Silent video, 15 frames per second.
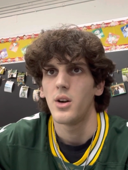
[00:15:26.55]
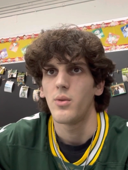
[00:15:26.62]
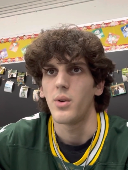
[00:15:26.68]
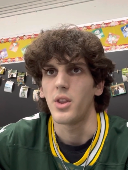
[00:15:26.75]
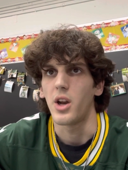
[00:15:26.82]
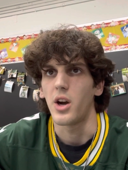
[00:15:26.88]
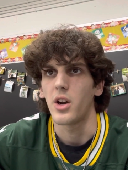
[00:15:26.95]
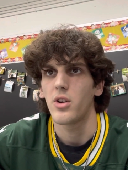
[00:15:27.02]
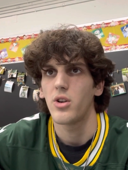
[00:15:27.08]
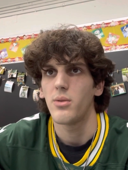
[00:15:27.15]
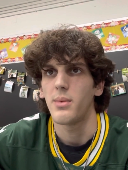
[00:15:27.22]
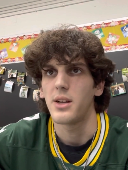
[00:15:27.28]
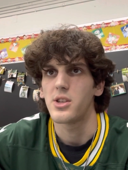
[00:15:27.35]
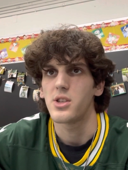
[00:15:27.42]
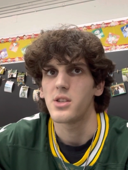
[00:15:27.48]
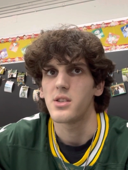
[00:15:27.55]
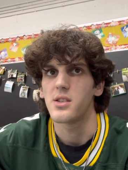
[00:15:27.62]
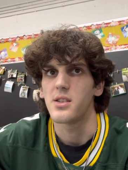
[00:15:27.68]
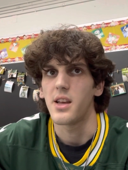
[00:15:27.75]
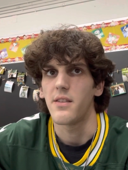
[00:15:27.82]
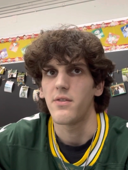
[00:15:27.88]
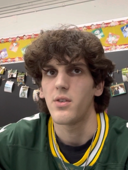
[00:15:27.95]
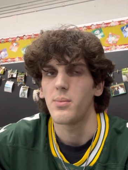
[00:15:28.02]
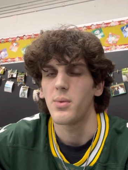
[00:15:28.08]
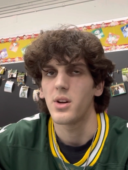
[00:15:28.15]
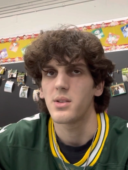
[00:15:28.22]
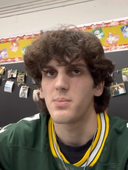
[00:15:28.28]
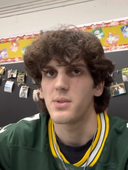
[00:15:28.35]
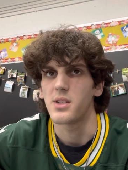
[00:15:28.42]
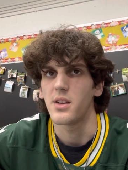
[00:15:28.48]
When the article mentions that football
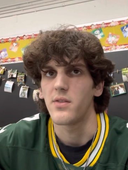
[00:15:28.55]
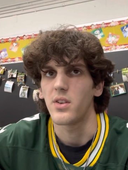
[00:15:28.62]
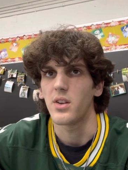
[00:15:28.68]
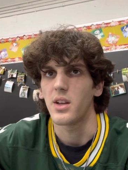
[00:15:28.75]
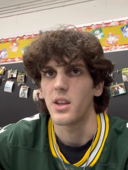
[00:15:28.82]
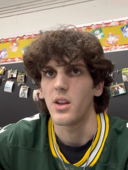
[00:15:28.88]
specifically,